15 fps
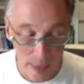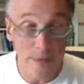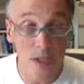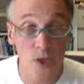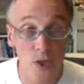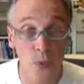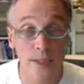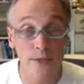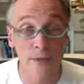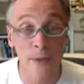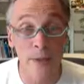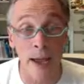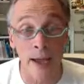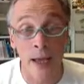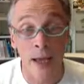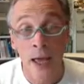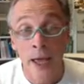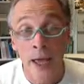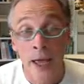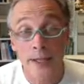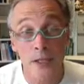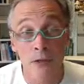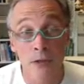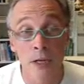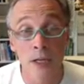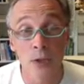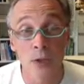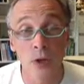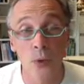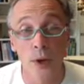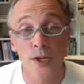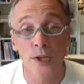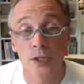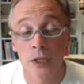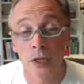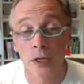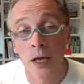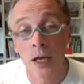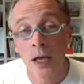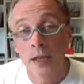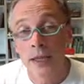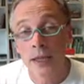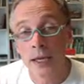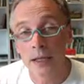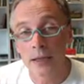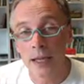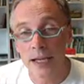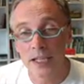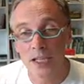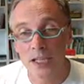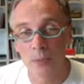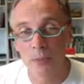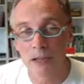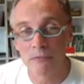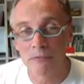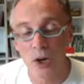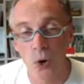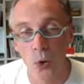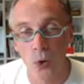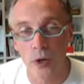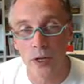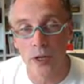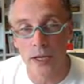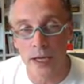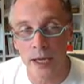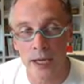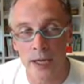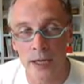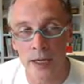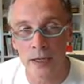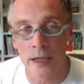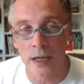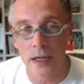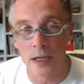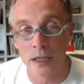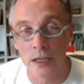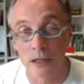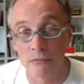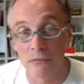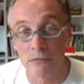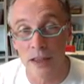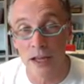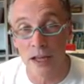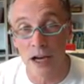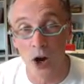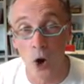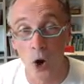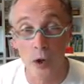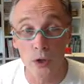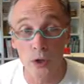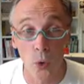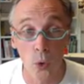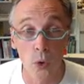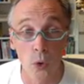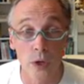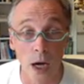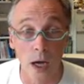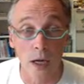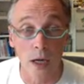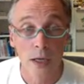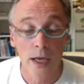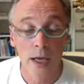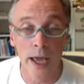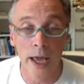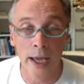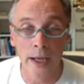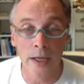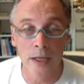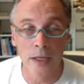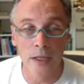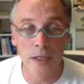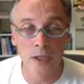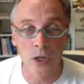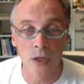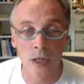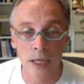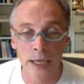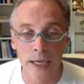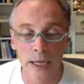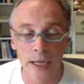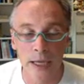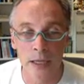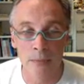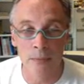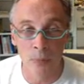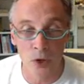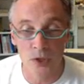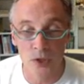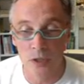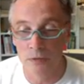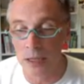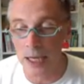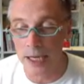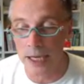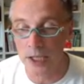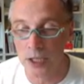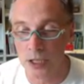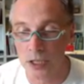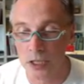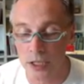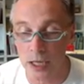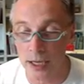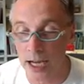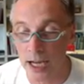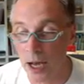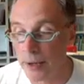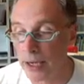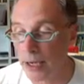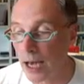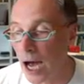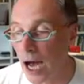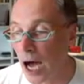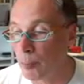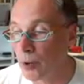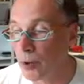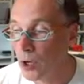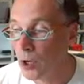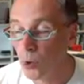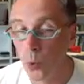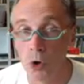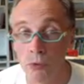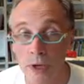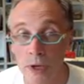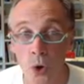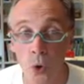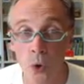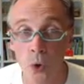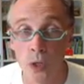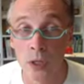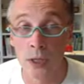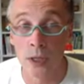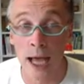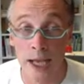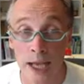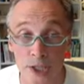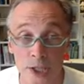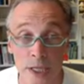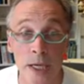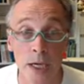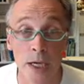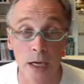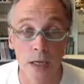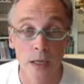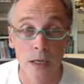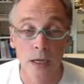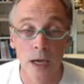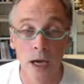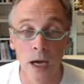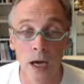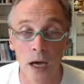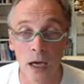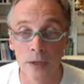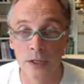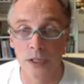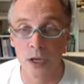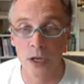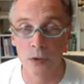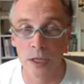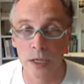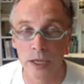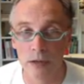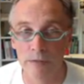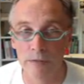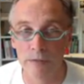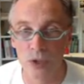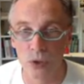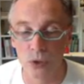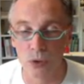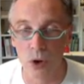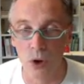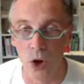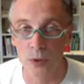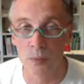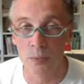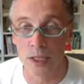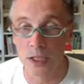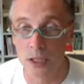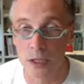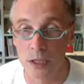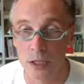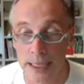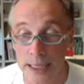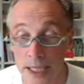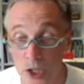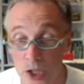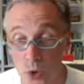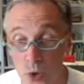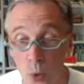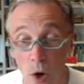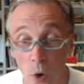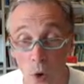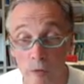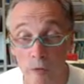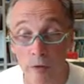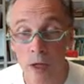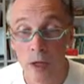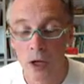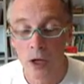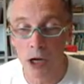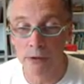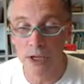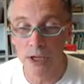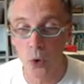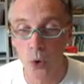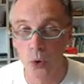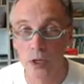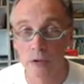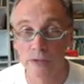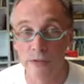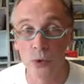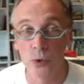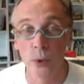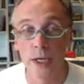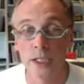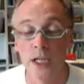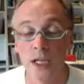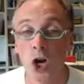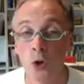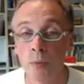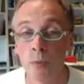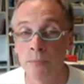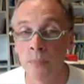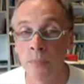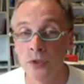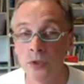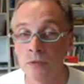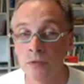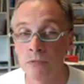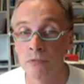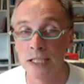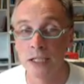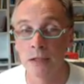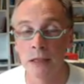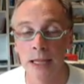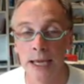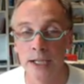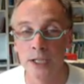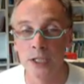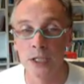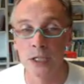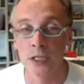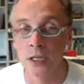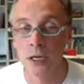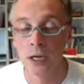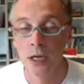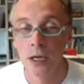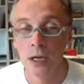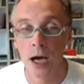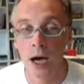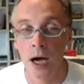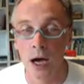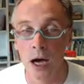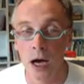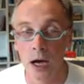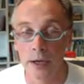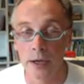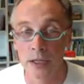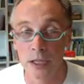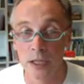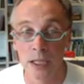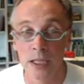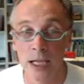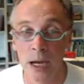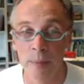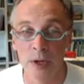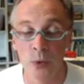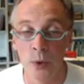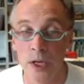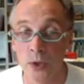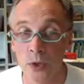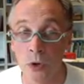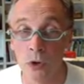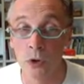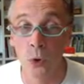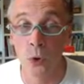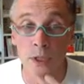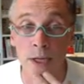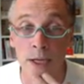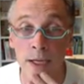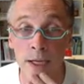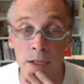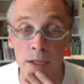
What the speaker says: this week's feedback. It's a really good question. The lectures have been recorded in a rather odd order, and certainly most of the lectures that are coming up were recorded last year. There's only a few oddments, like lecture 12 I recorded a few weeks ago, but most of the rest of the lectures in the coming weeks were all done